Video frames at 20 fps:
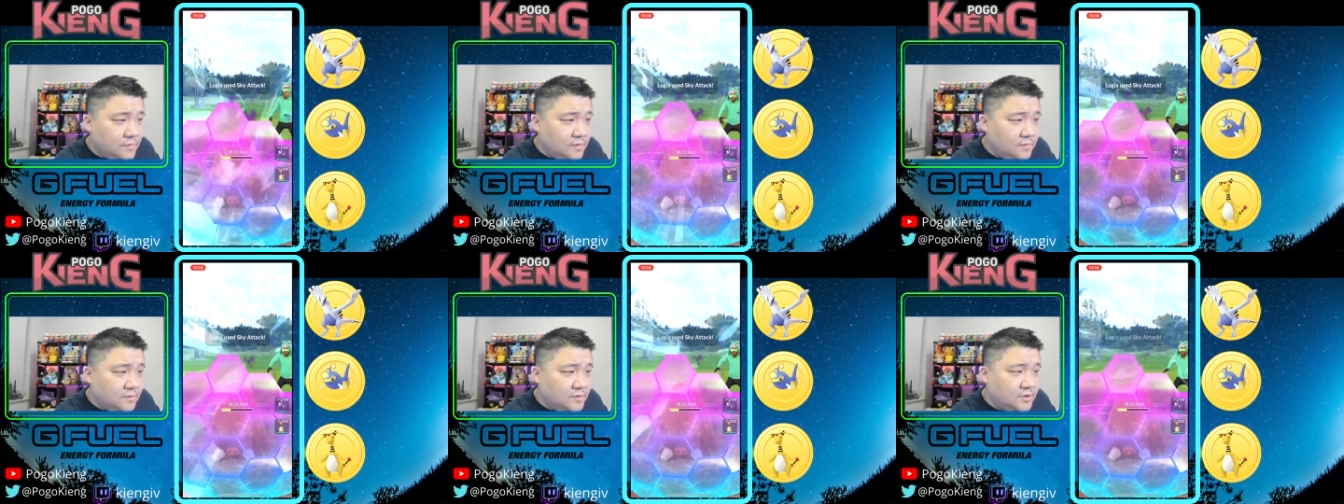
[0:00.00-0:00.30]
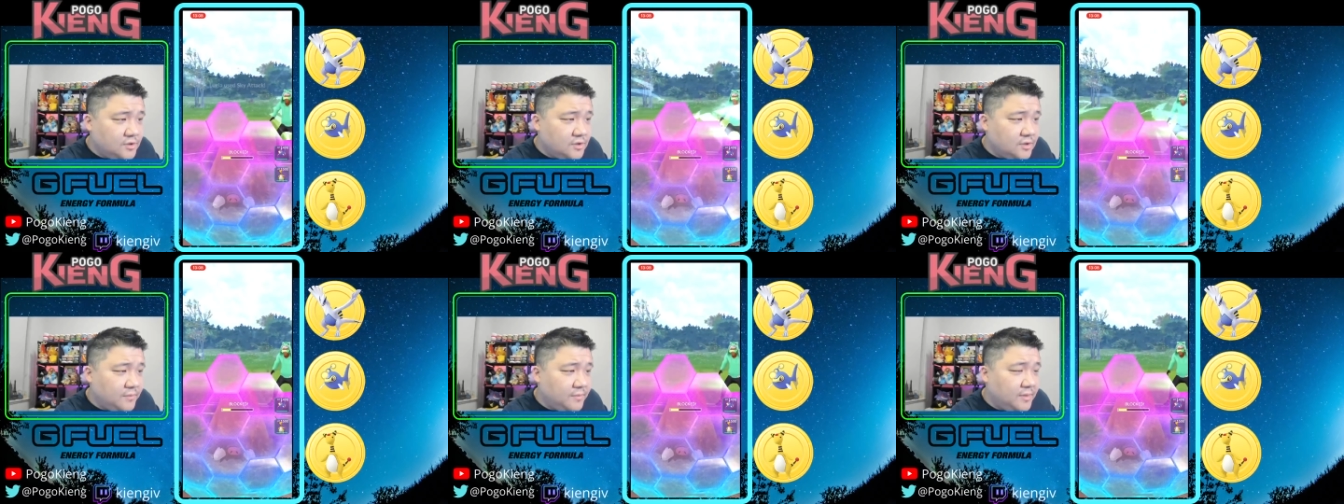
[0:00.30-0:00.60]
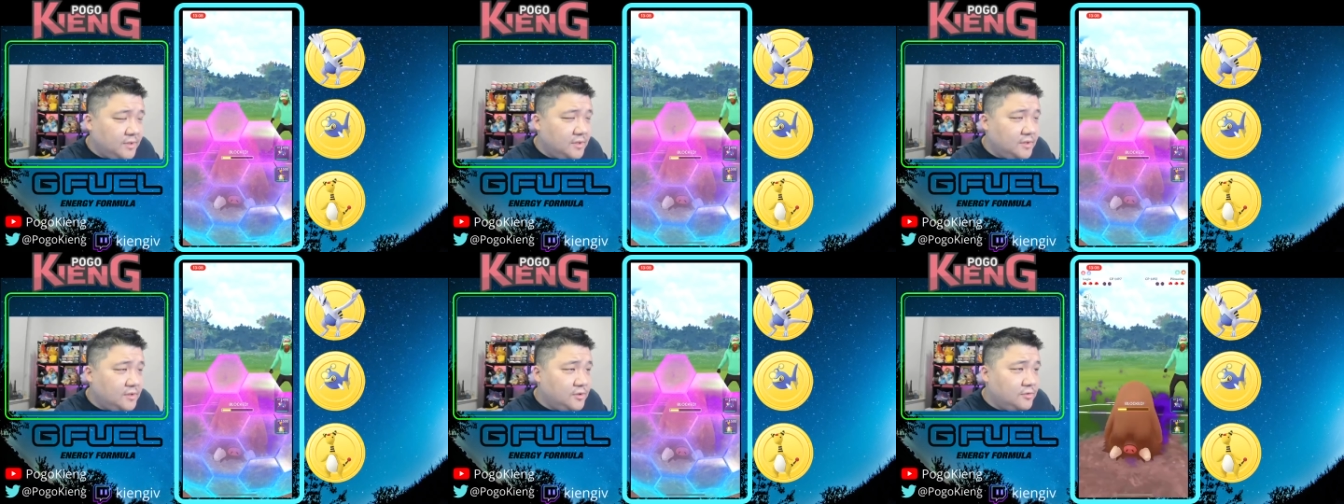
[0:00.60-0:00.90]
Just going to
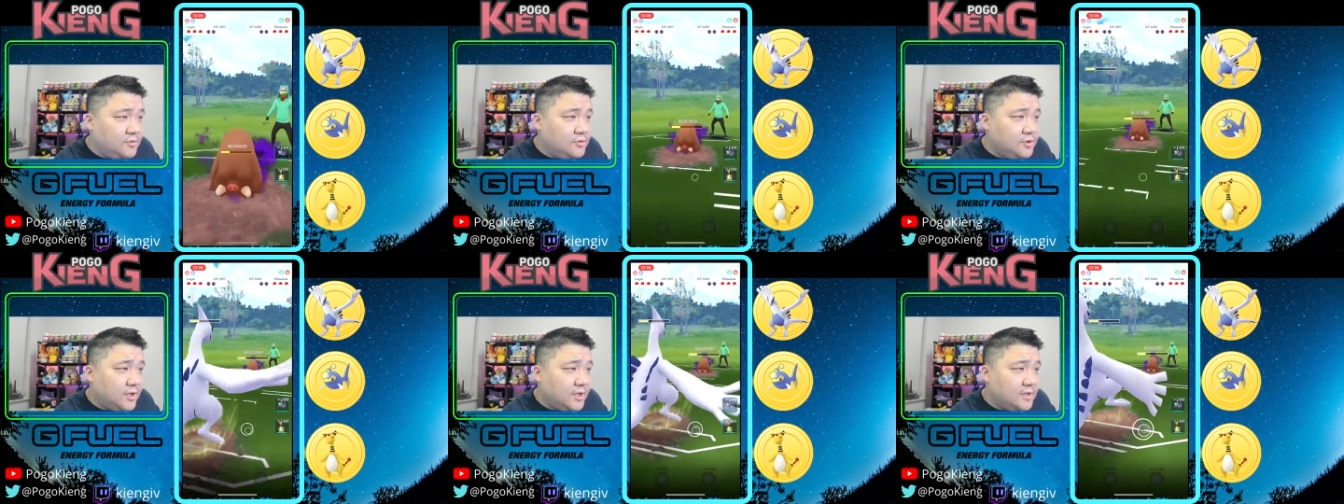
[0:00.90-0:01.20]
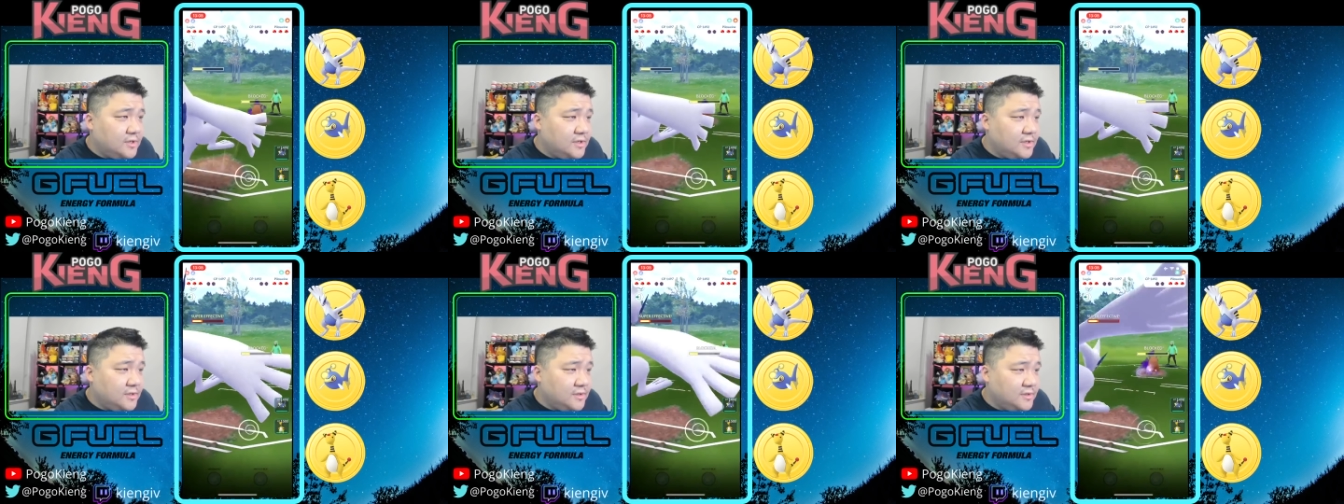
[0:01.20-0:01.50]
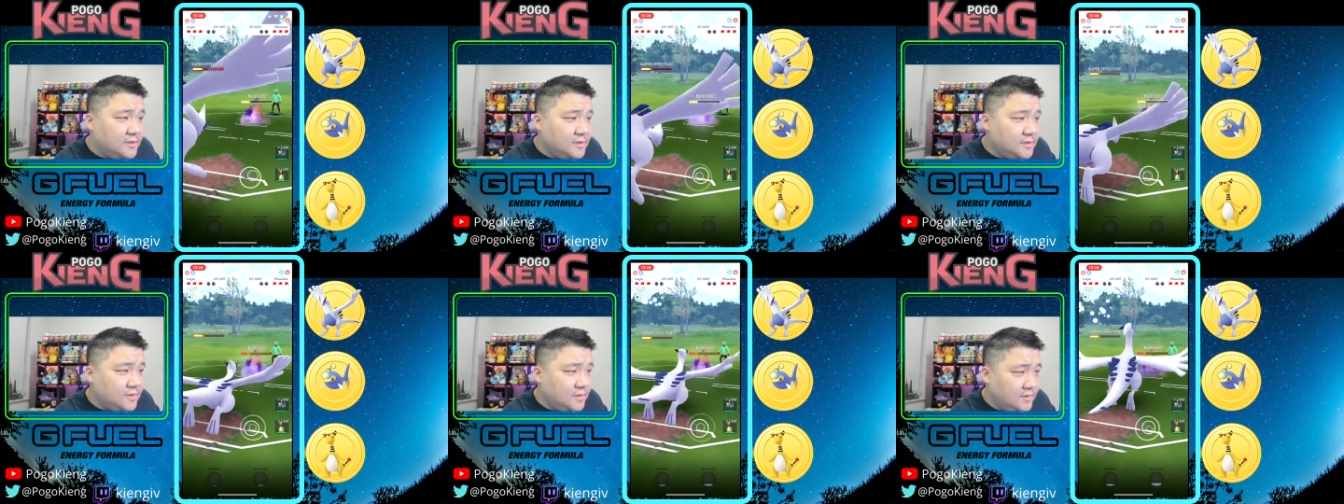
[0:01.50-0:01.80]
be two Dragon
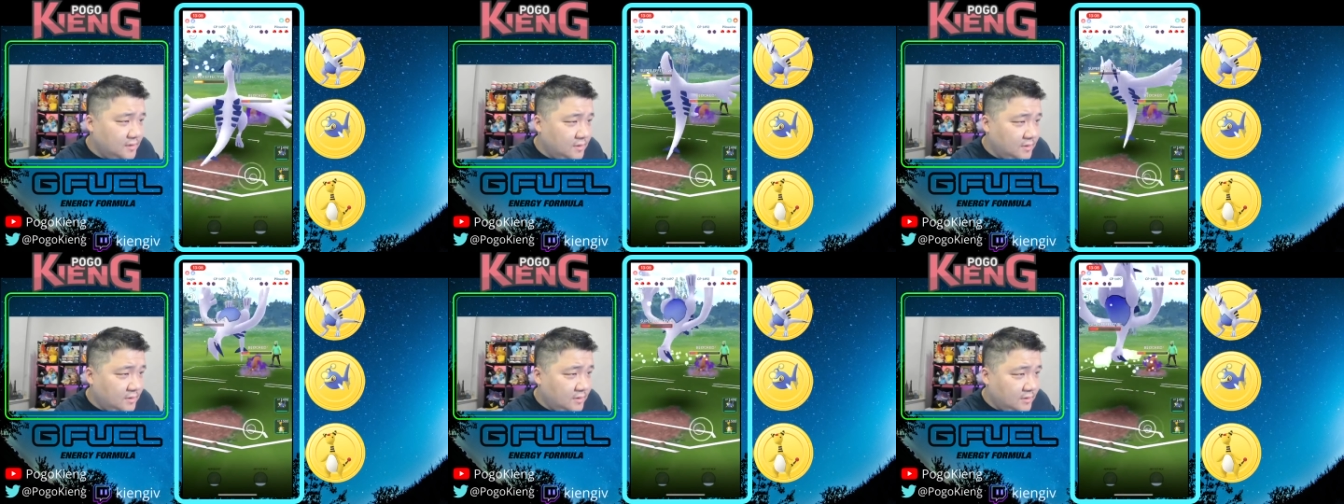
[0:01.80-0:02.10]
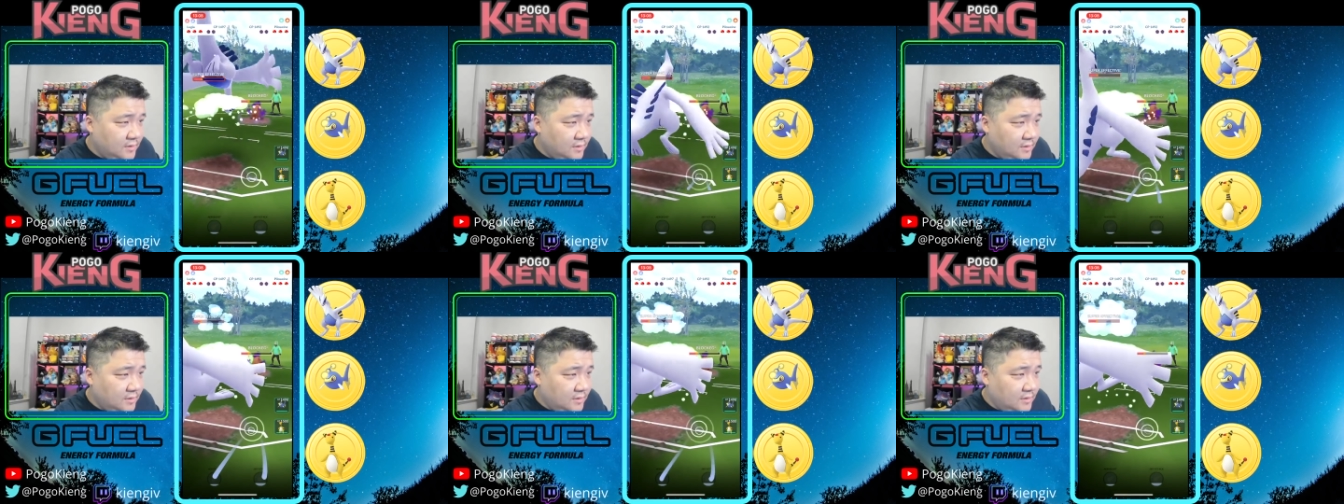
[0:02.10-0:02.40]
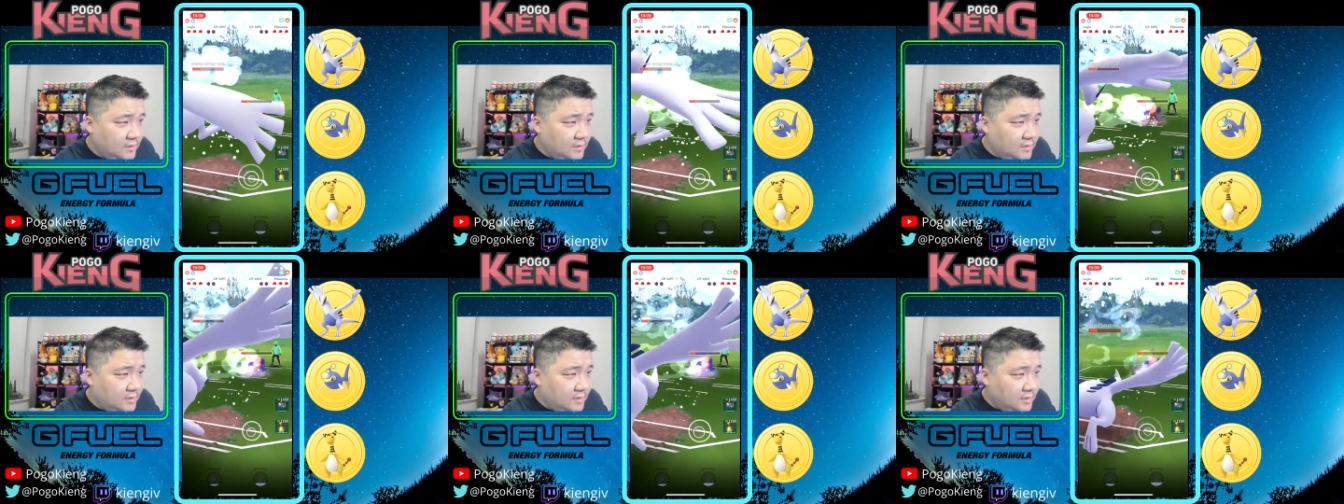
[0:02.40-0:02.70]
Tails.
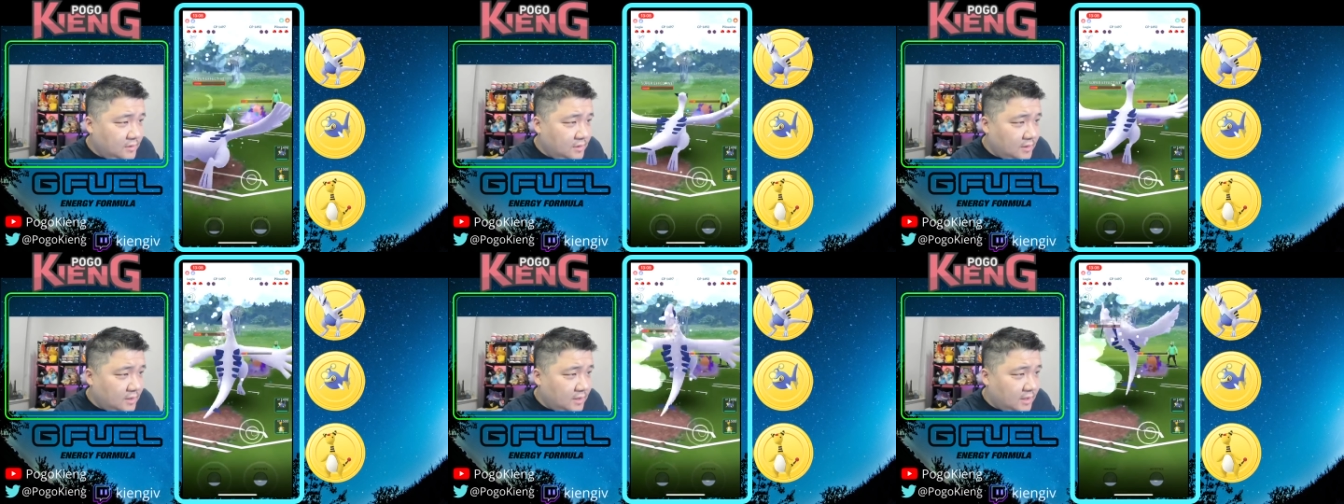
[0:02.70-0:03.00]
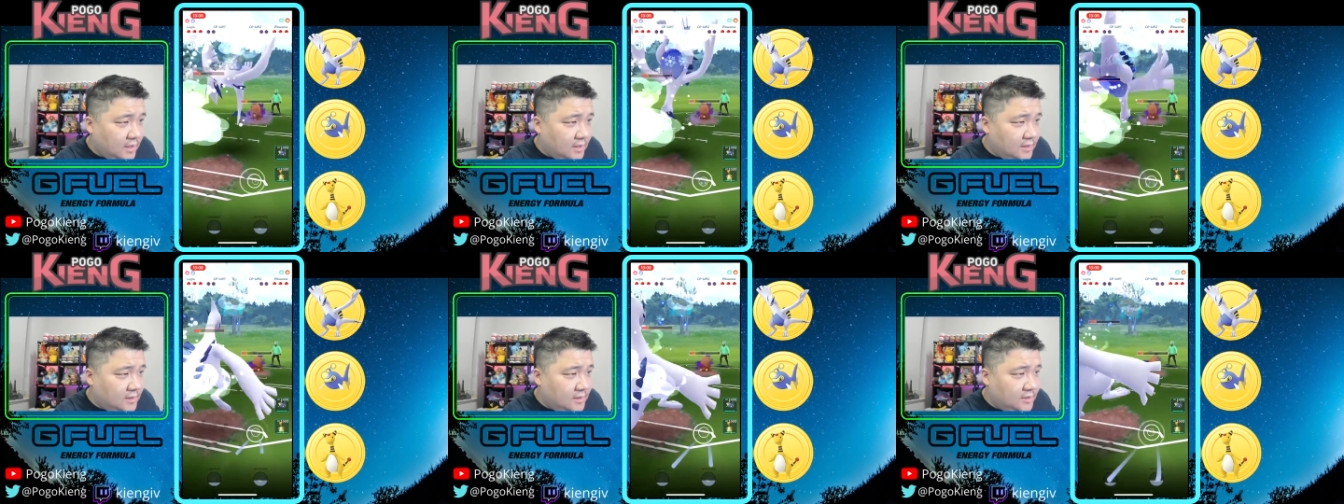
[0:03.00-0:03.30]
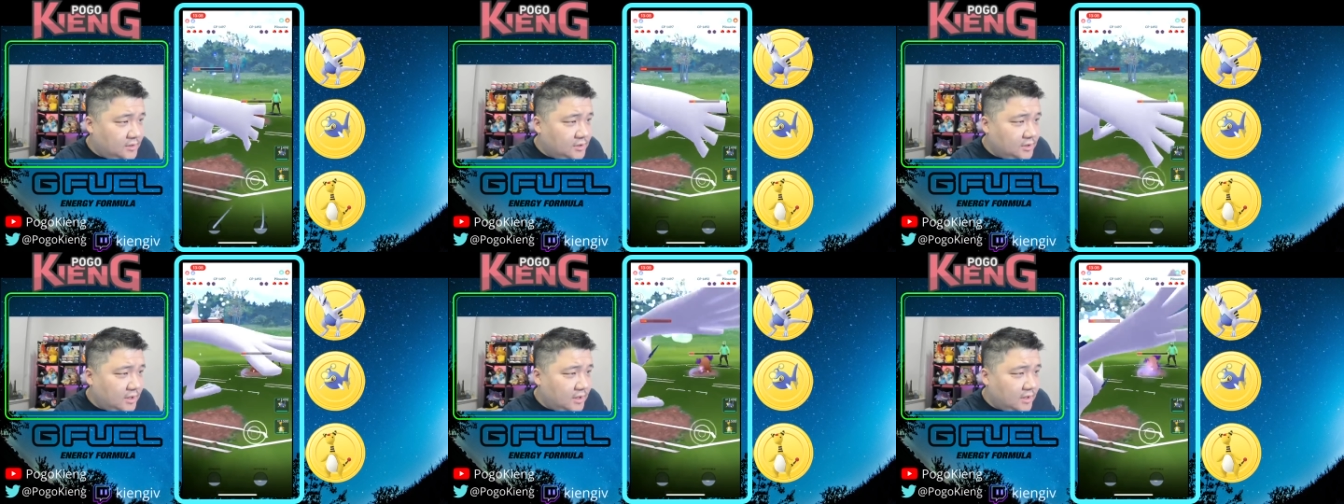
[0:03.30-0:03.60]
Yeah, they
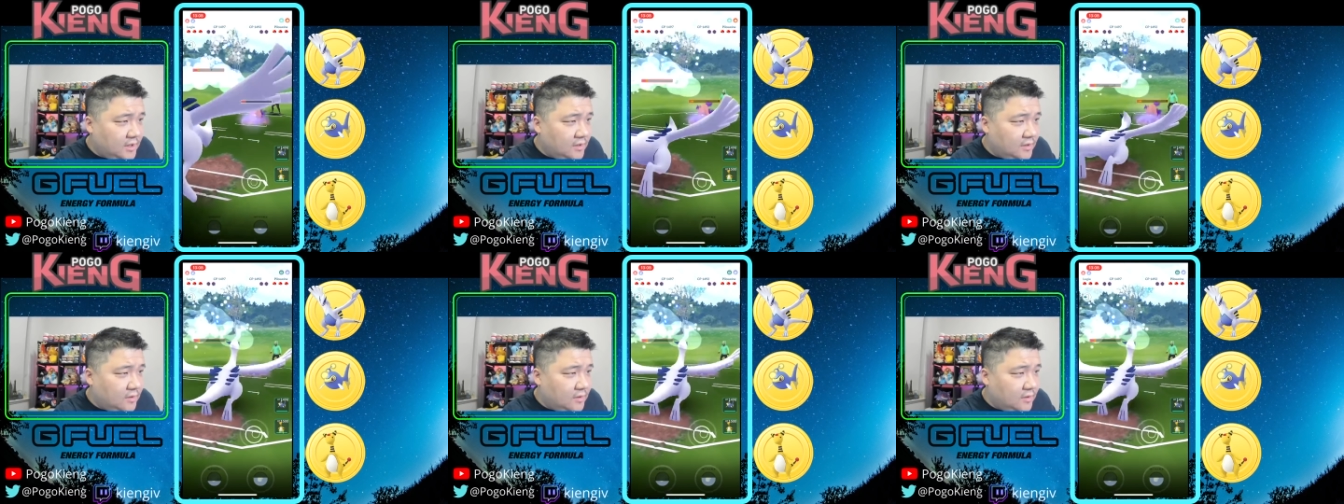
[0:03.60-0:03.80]
should get it.